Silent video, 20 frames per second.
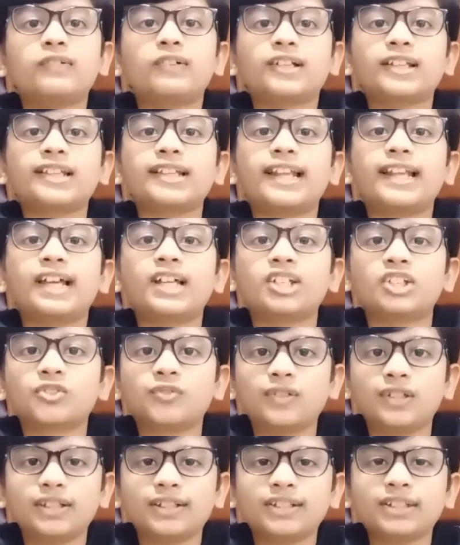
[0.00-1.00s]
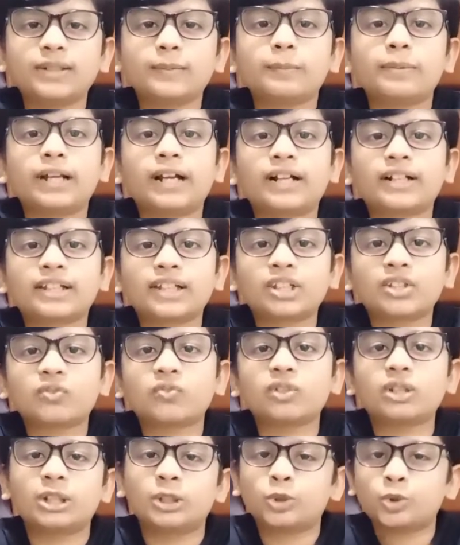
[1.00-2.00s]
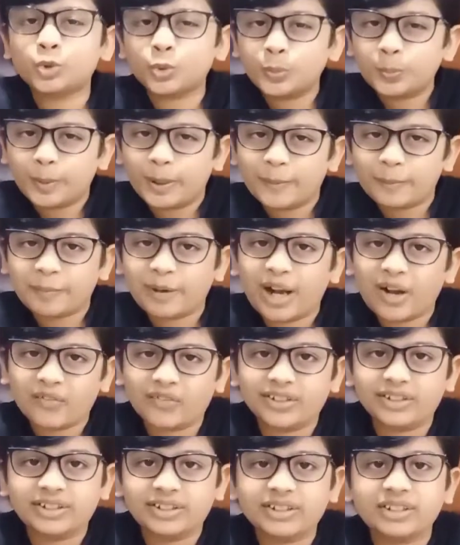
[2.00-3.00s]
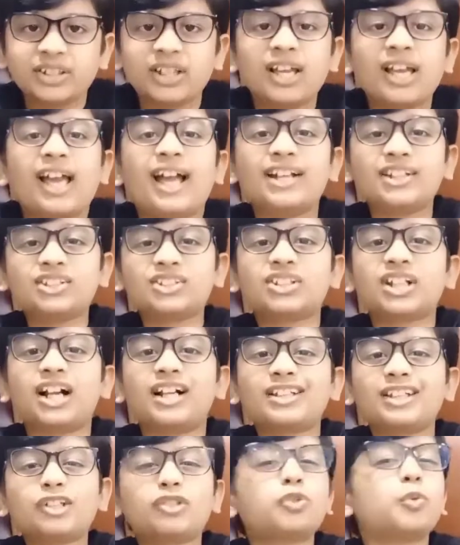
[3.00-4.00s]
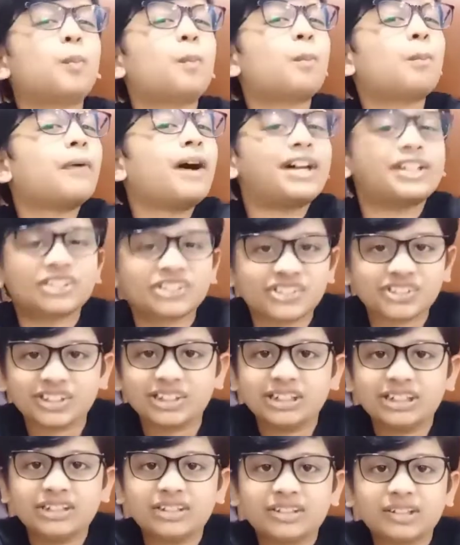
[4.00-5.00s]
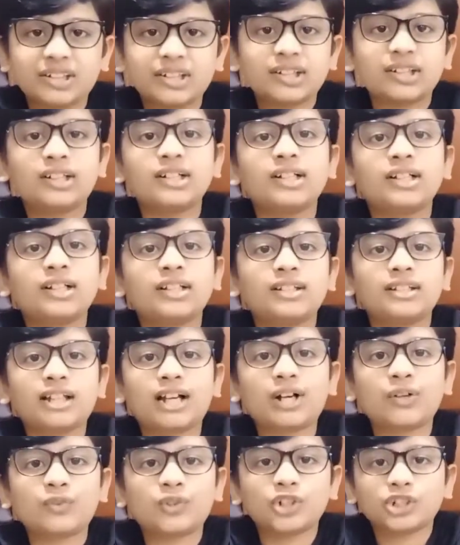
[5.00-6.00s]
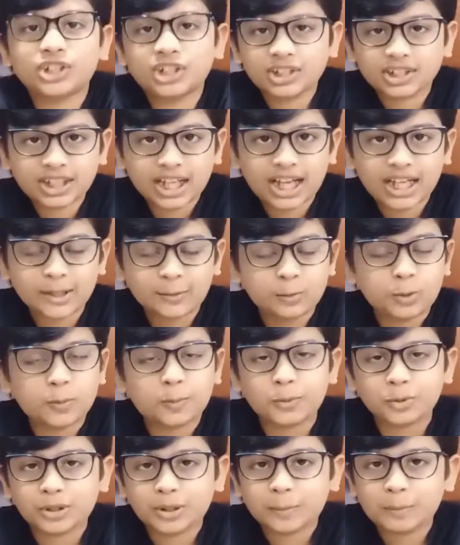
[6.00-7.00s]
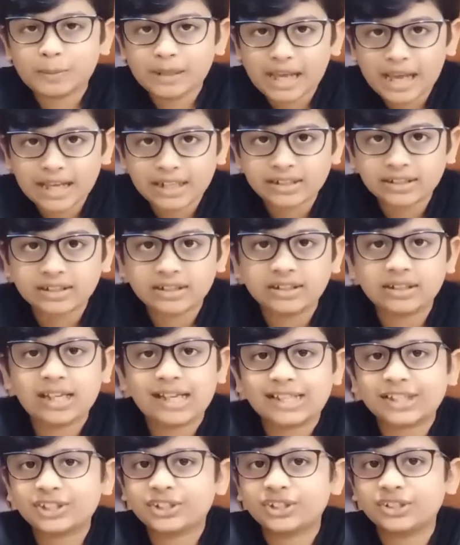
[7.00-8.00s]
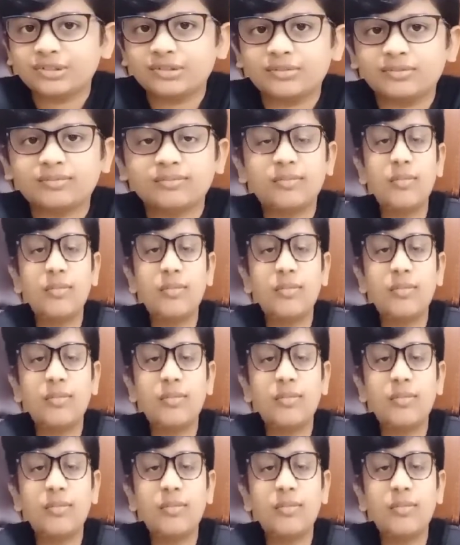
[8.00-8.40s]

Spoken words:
For the next week, she practiced with her superpowers and started to master it. Now was the time to put the plan in action.